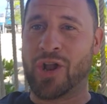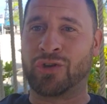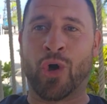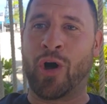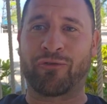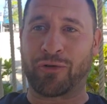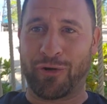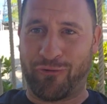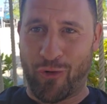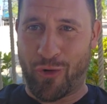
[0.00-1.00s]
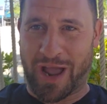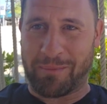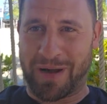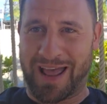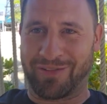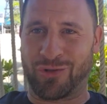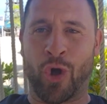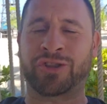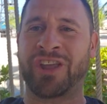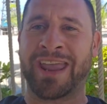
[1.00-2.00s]
Not a 3 or 4 game plan,
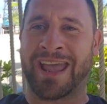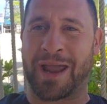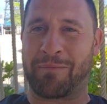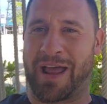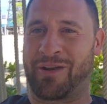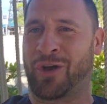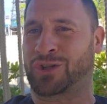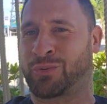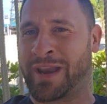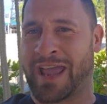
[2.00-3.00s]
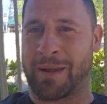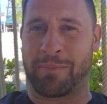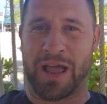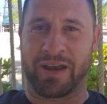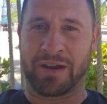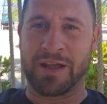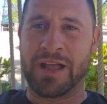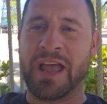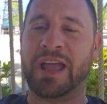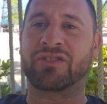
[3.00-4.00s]
not a 10 game plan, not a 20 game plan.
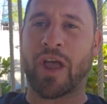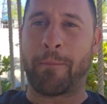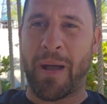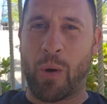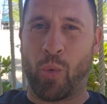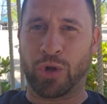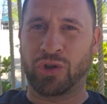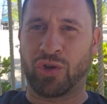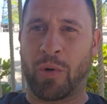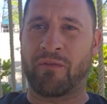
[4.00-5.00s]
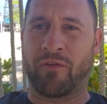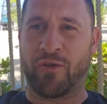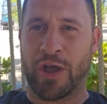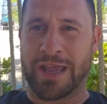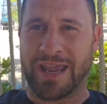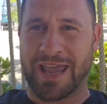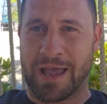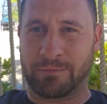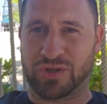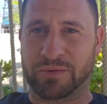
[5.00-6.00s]
It's about what you do over 38
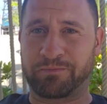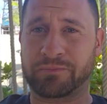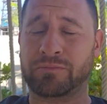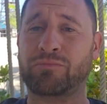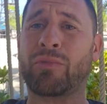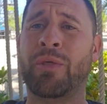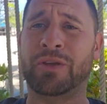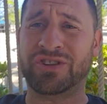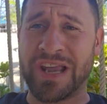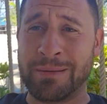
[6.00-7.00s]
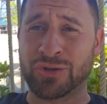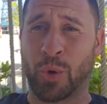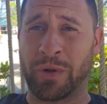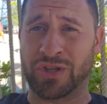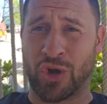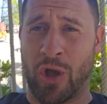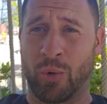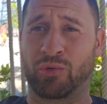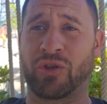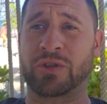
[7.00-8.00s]
games. And the teams that win
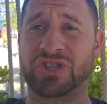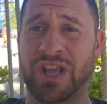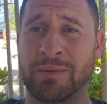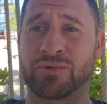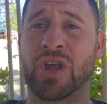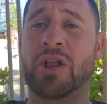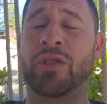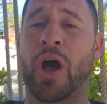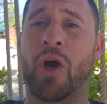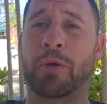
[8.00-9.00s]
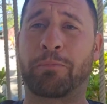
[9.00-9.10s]
titles are the teams that are the